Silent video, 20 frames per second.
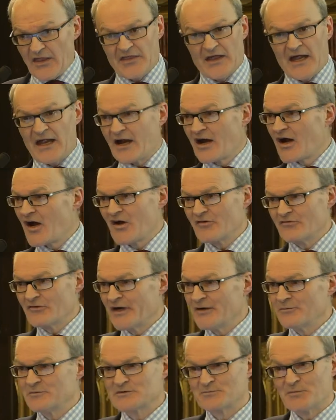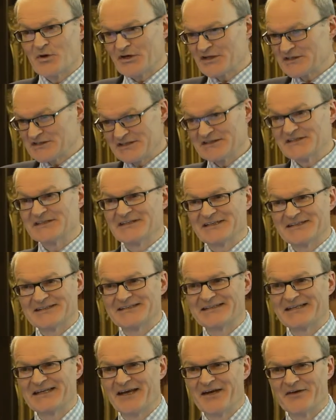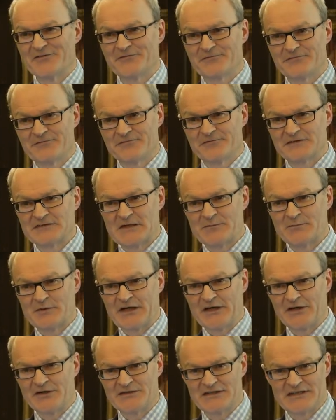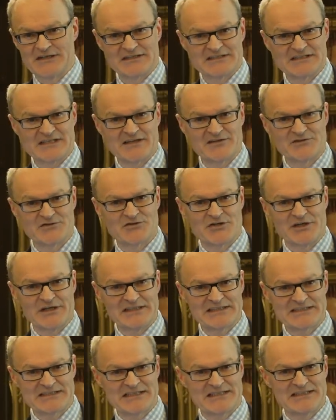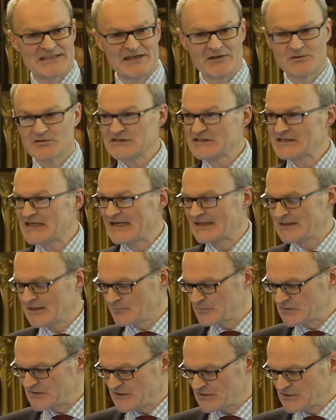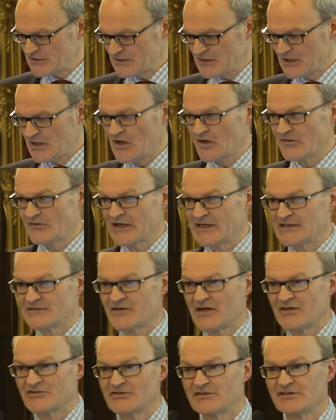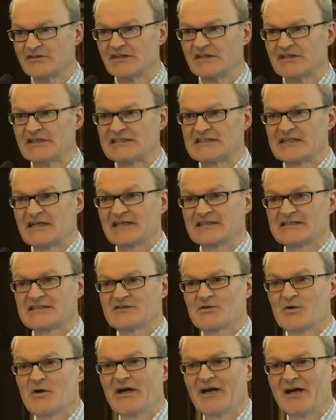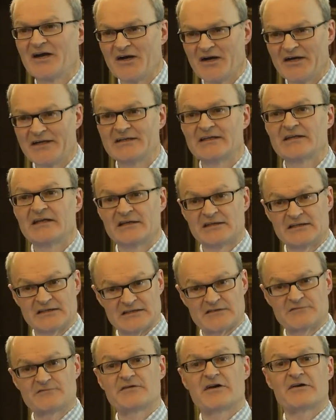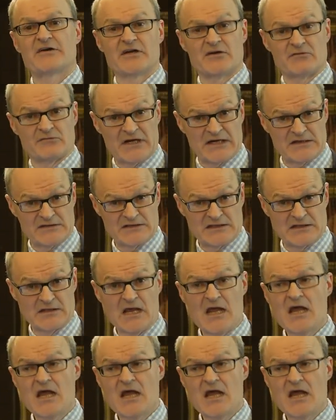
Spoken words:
Their heart rate was monitored, and you know, for somebody who's in a sedentary sitting or standing position, a heart rate of 136 is quite high. This is very arousing.